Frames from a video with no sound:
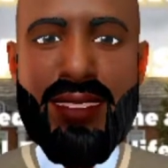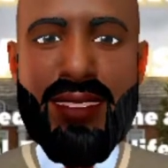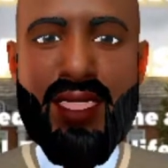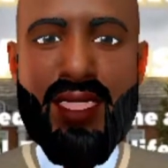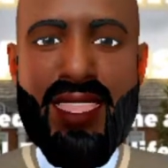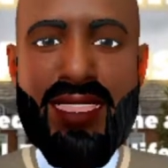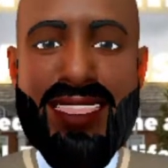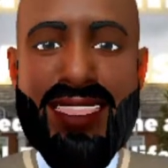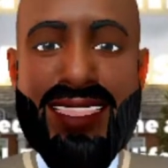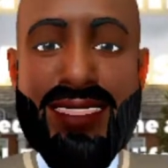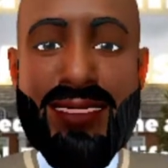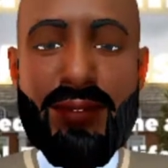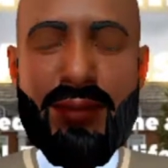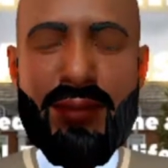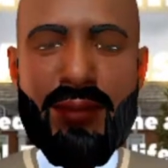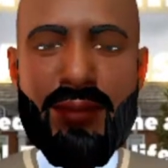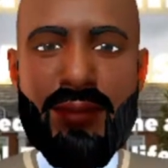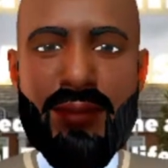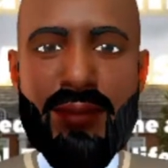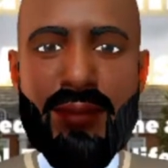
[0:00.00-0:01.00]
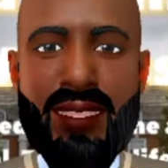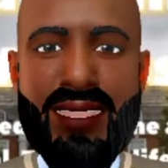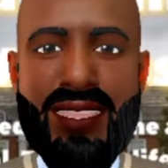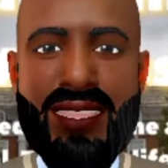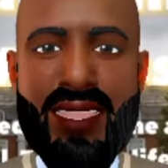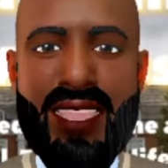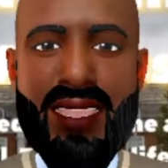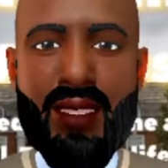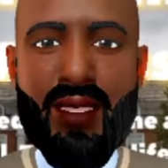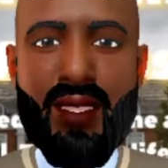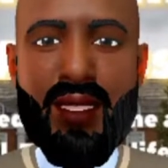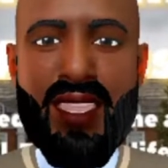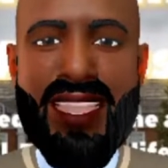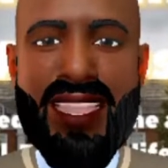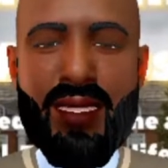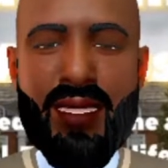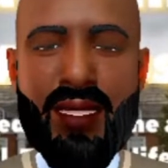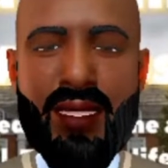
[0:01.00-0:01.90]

type in the destination